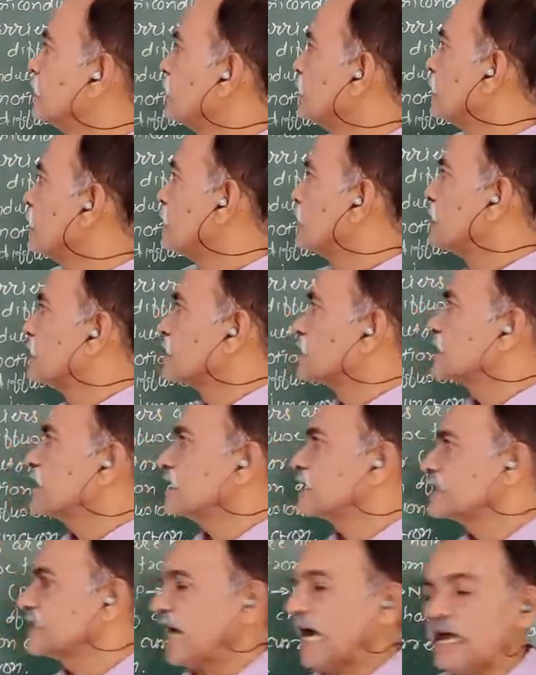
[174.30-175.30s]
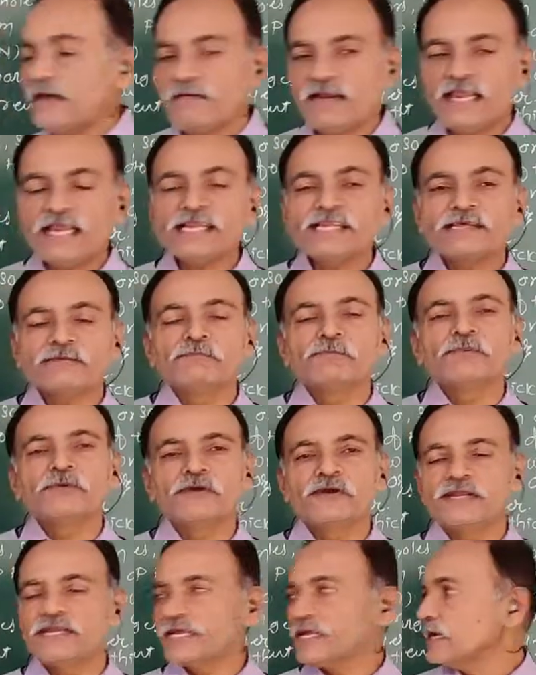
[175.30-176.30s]
the divalent
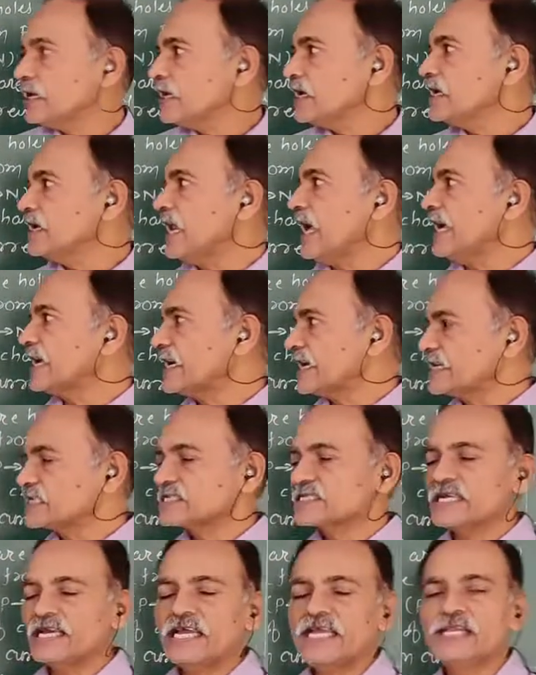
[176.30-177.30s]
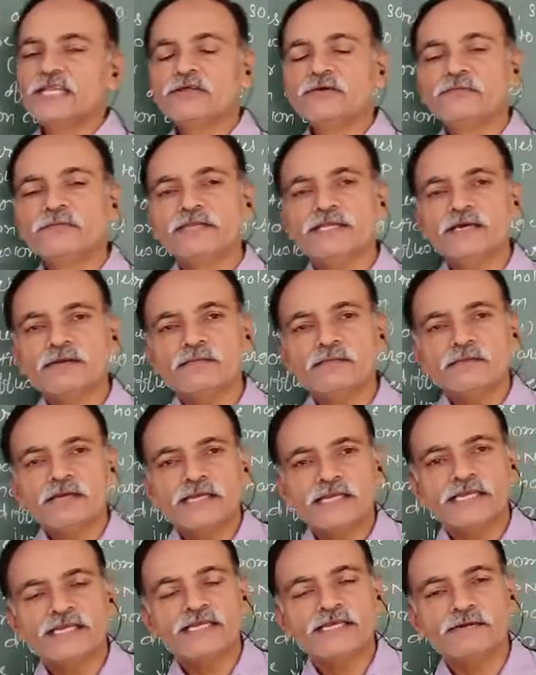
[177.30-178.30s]
impurity, like as the aluminum,
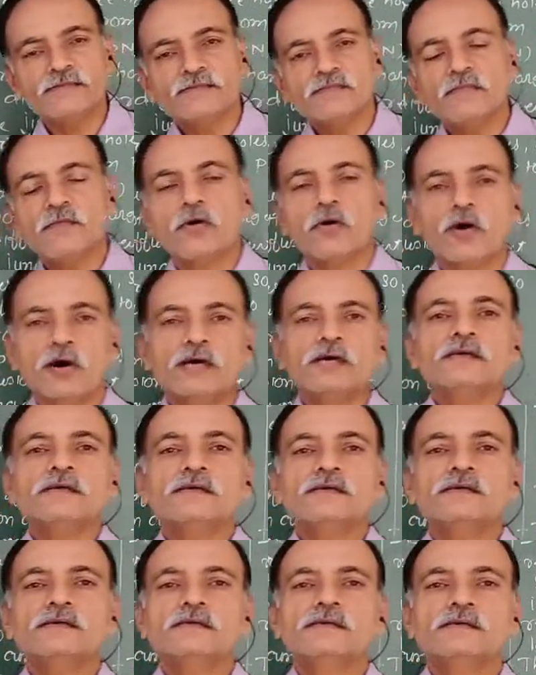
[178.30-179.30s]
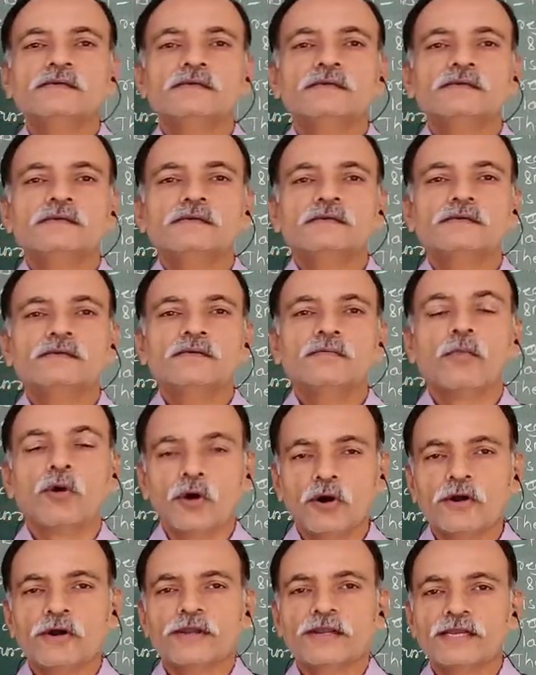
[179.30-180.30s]
indium or
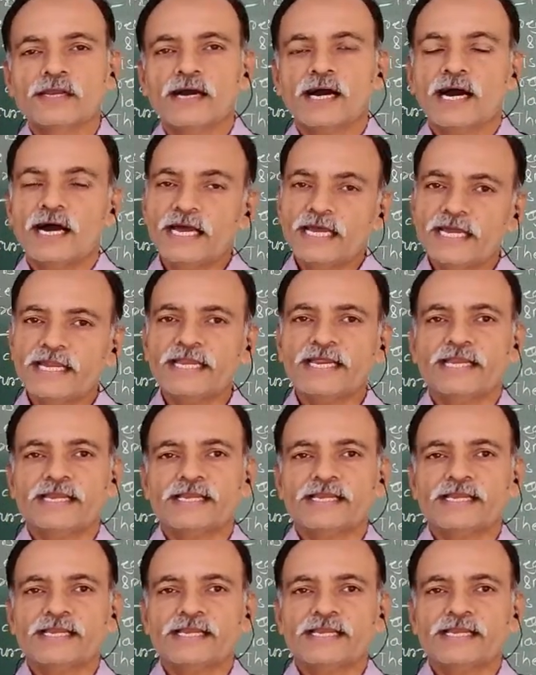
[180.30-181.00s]
boron, are added.